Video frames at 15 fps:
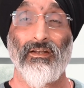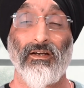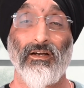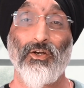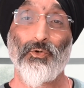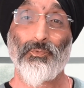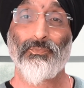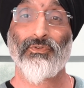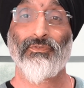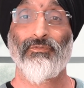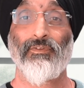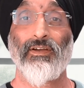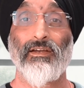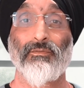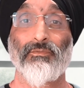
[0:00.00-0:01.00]
I hope you
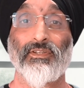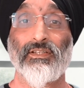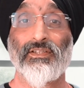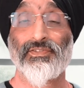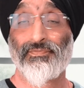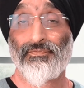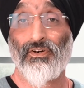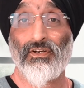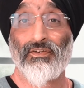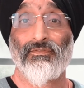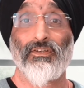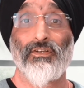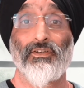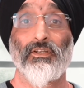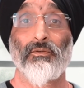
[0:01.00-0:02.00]
found these five
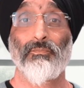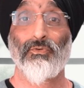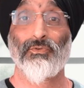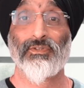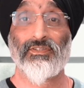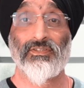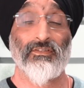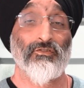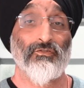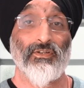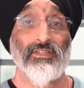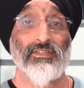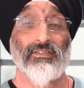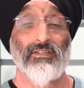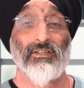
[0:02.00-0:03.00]
learning points
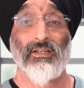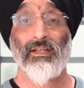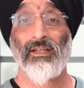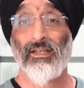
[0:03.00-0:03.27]
interesting